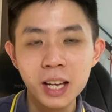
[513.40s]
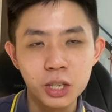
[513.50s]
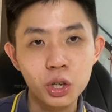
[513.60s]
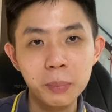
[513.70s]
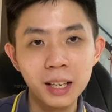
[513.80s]

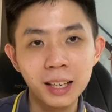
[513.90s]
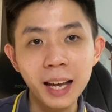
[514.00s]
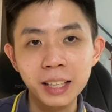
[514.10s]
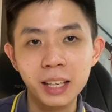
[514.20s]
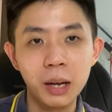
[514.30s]
Drop me a
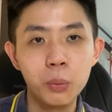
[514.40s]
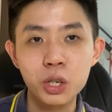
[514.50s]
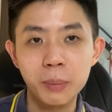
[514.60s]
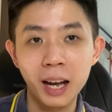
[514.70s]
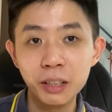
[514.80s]
like and watch
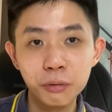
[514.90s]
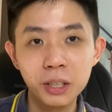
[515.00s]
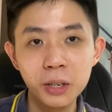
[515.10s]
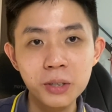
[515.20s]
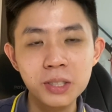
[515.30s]
my other
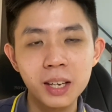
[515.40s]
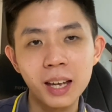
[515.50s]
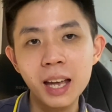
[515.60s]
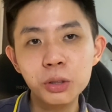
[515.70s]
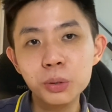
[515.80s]
videos,
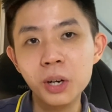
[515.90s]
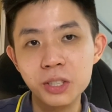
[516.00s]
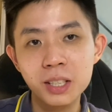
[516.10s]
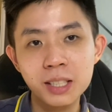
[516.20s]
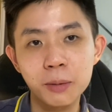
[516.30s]
and do
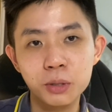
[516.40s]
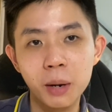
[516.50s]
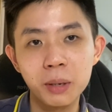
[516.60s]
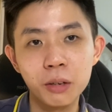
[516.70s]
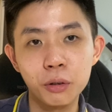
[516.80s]
consider
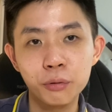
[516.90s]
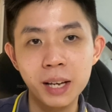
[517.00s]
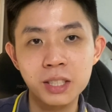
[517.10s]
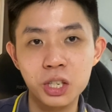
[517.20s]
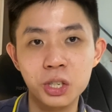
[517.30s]
subscribing if you find
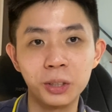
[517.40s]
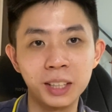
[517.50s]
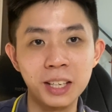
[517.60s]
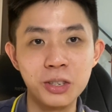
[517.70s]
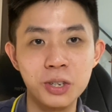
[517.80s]
such
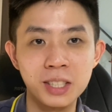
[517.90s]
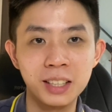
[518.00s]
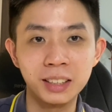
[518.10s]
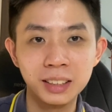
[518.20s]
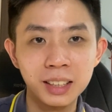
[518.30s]
content
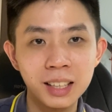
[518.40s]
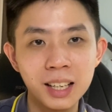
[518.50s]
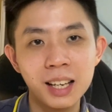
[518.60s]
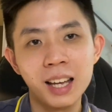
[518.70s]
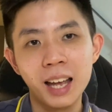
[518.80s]
interesting.
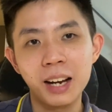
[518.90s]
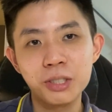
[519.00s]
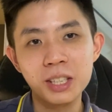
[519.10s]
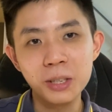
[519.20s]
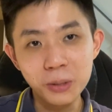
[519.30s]
And I'll
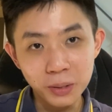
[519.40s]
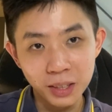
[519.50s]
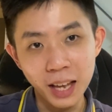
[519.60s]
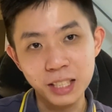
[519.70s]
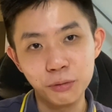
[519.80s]
see you
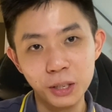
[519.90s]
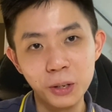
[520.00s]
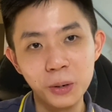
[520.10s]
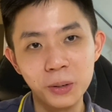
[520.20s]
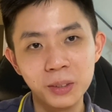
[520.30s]
next
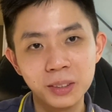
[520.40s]
video.